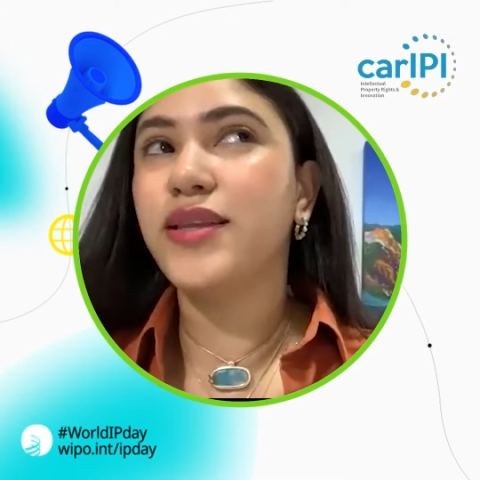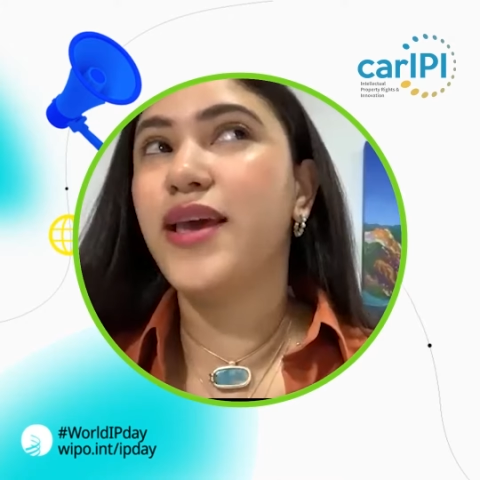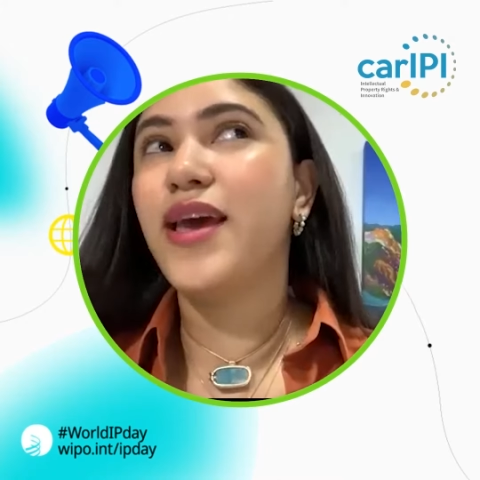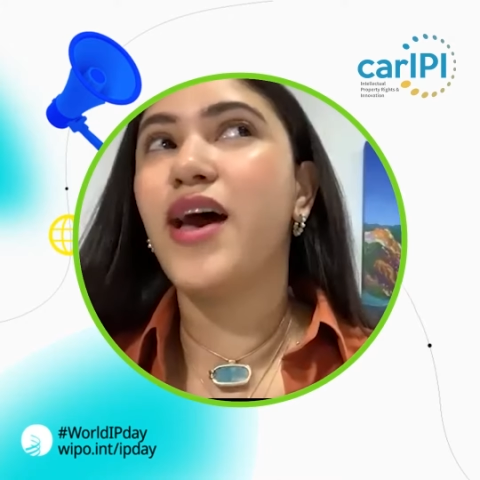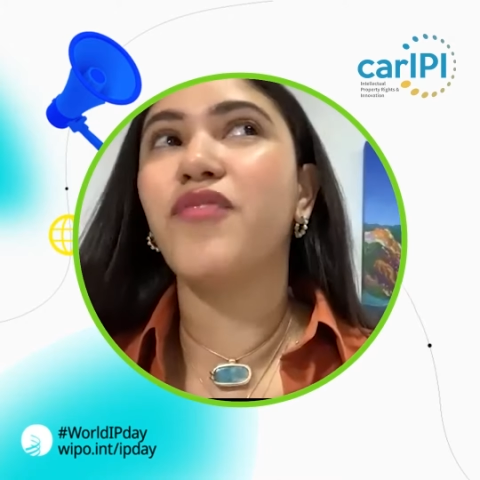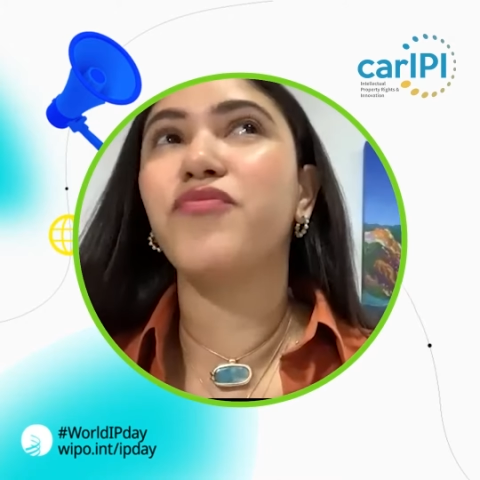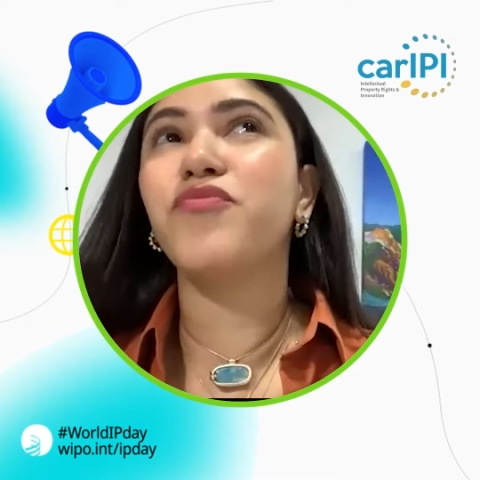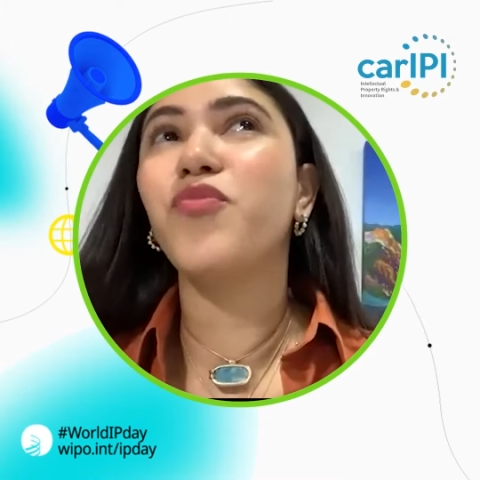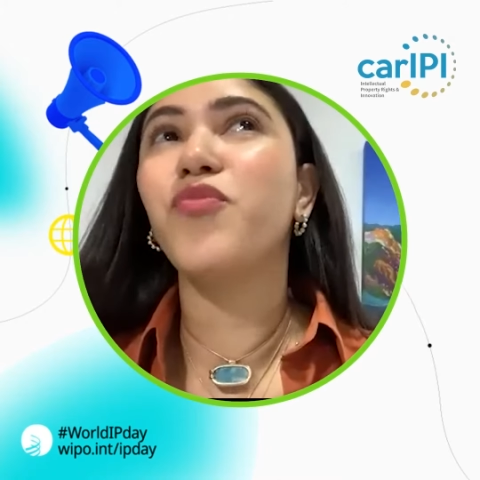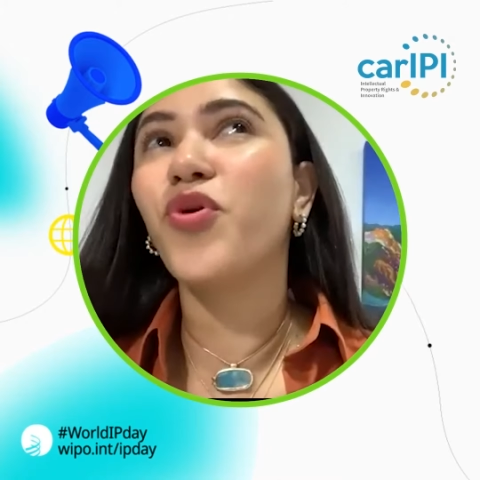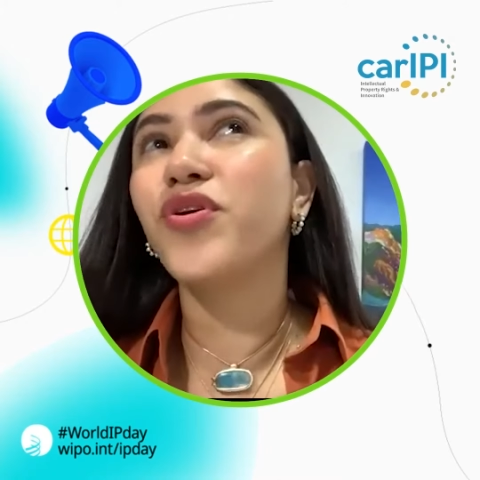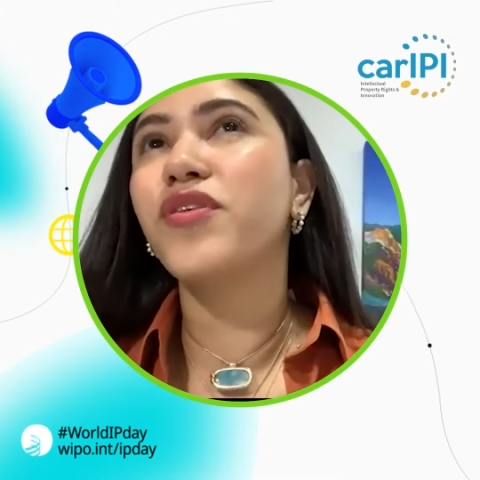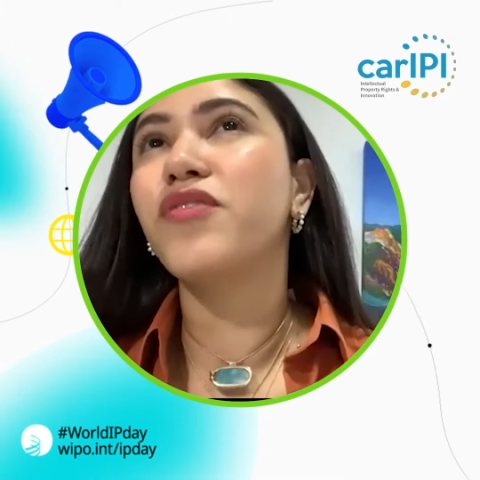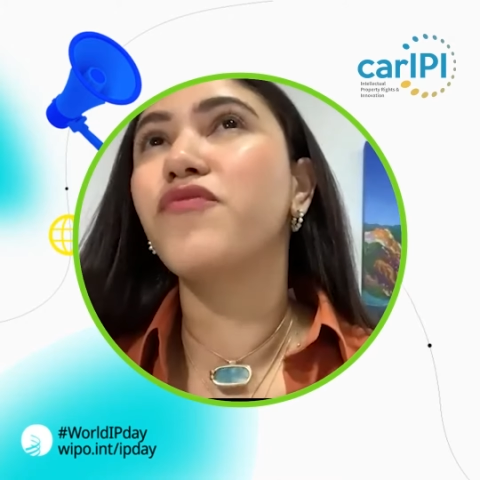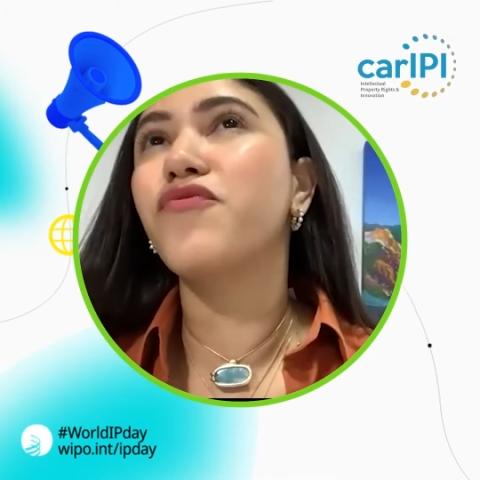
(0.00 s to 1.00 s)
They have
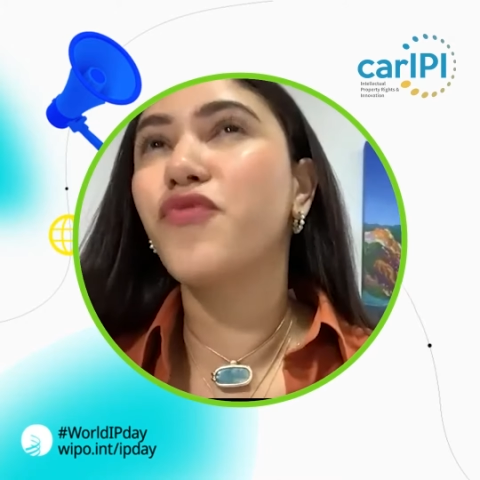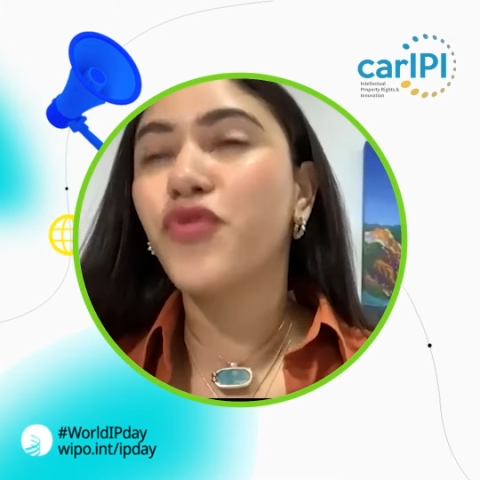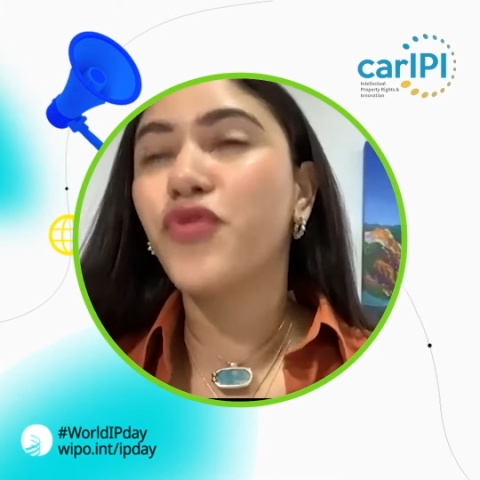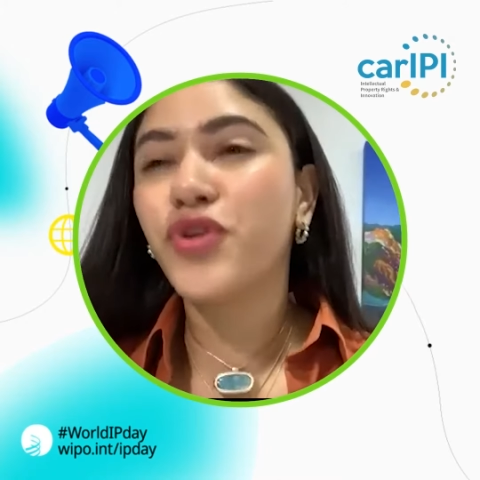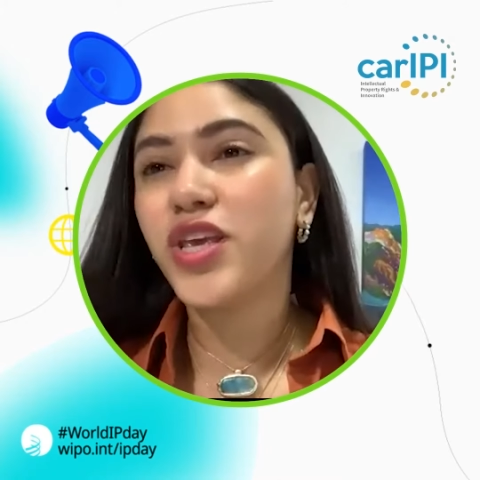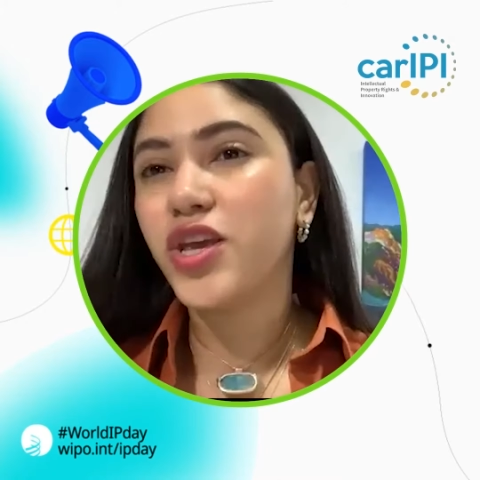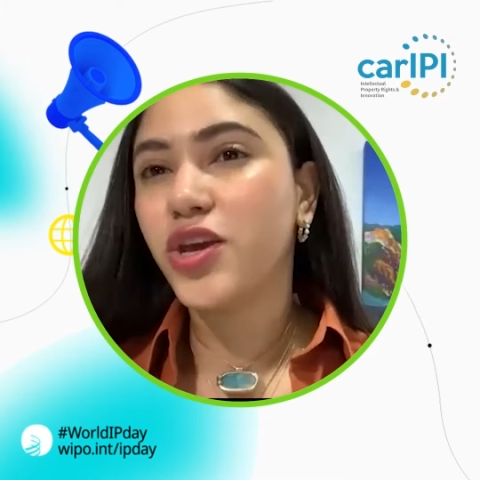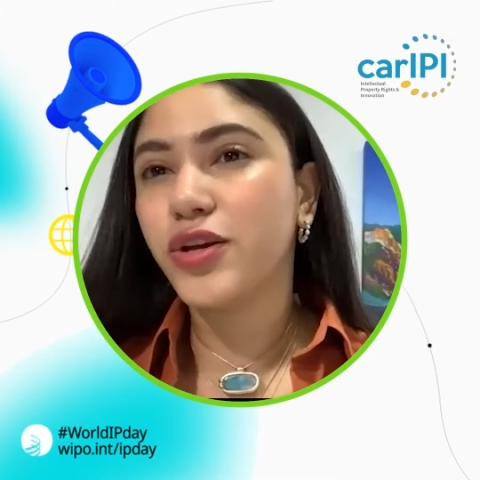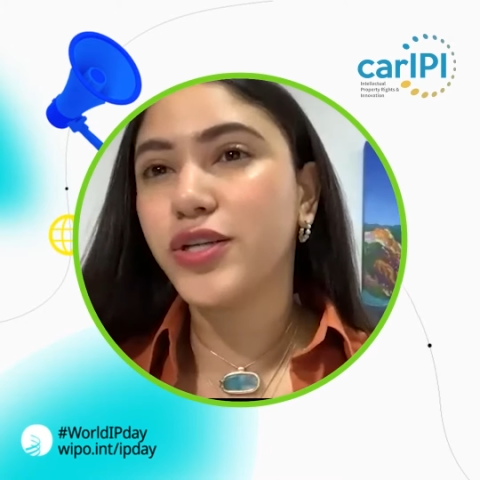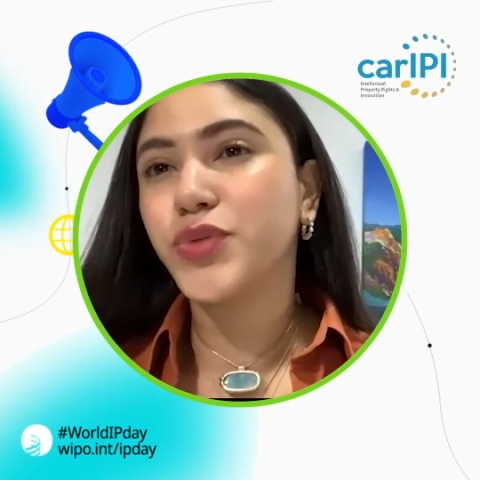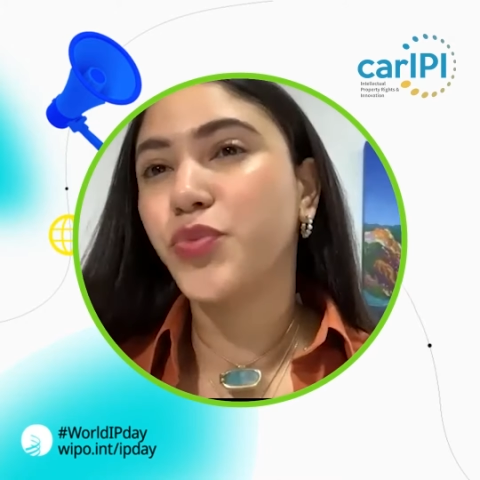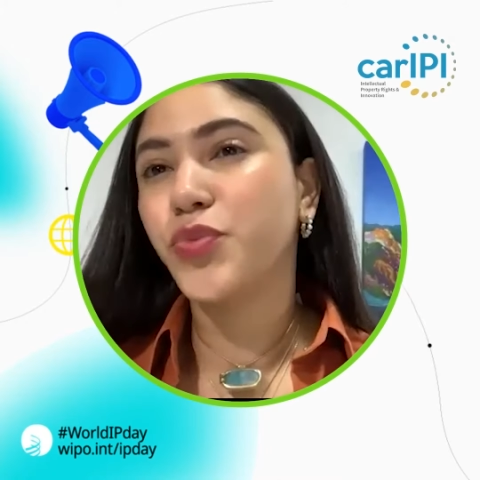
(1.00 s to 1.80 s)
more than 40 years